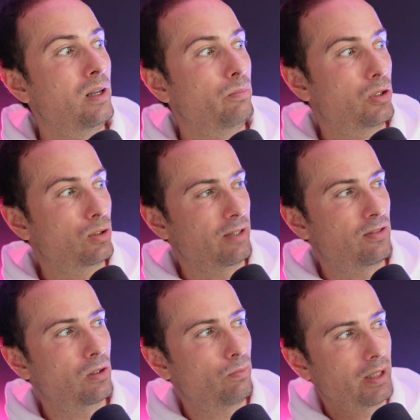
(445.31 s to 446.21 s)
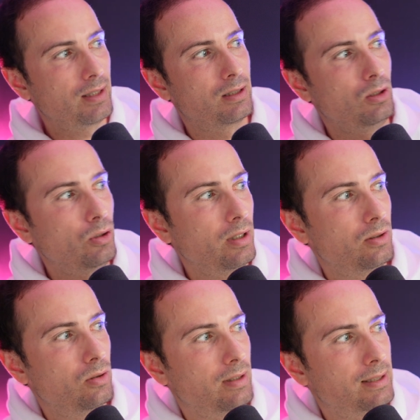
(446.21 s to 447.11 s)
because if somebody is looking
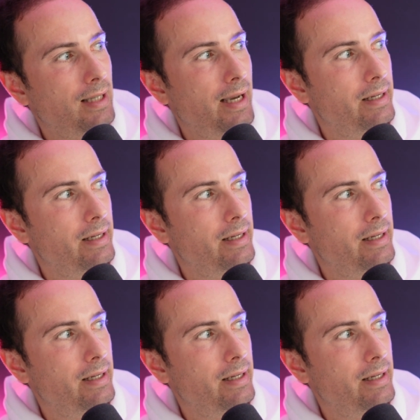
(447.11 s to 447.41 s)
to the side